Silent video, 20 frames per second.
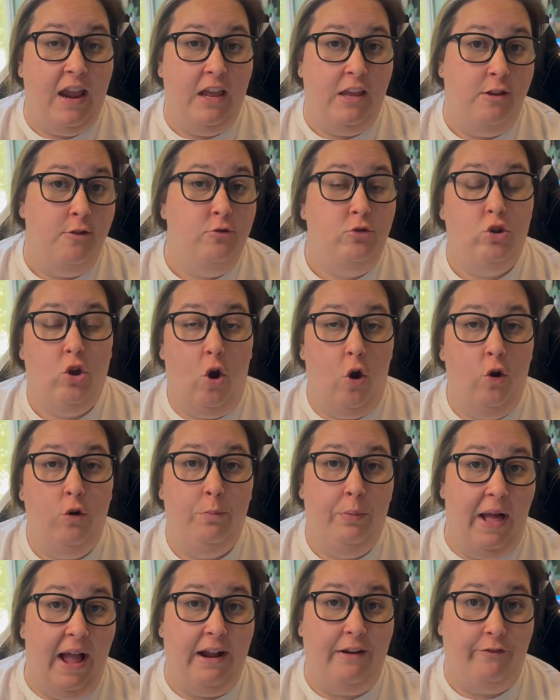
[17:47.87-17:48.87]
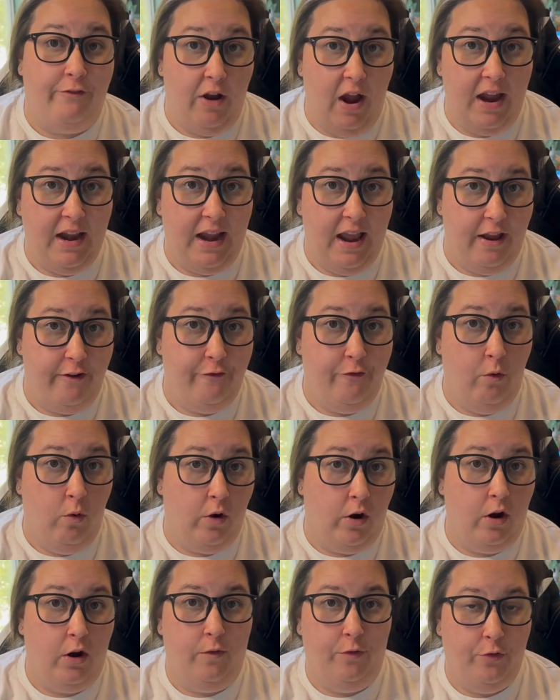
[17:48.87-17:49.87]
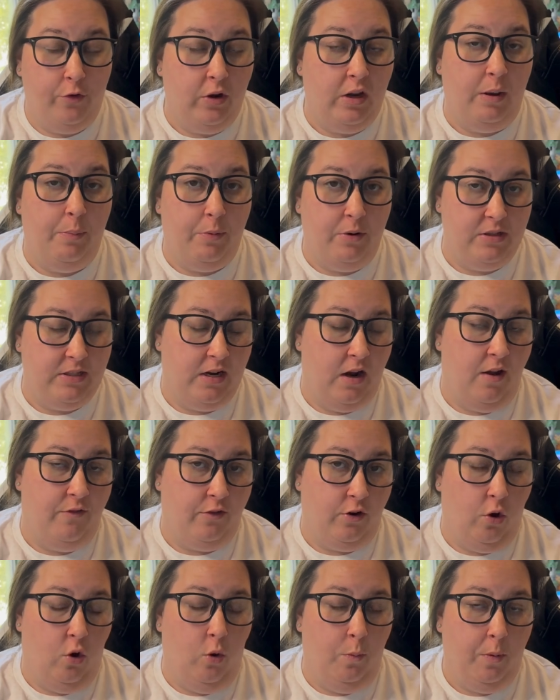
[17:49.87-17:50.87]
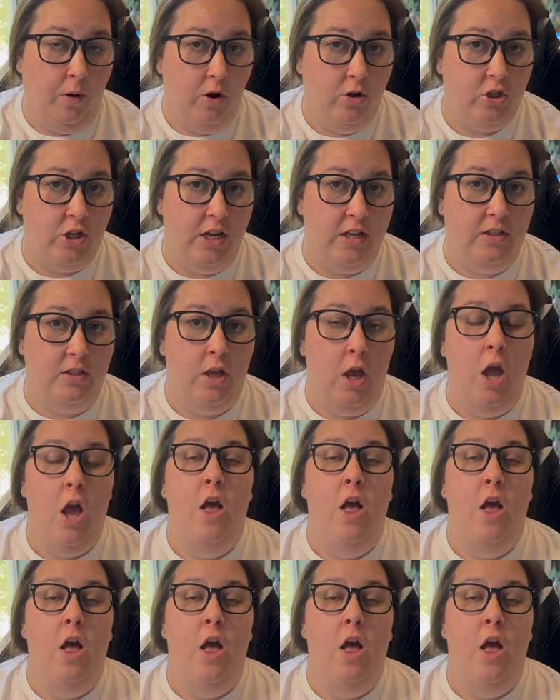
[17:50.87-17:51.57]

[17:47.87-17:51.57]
use code Black Friday for 30% off your whole purchase.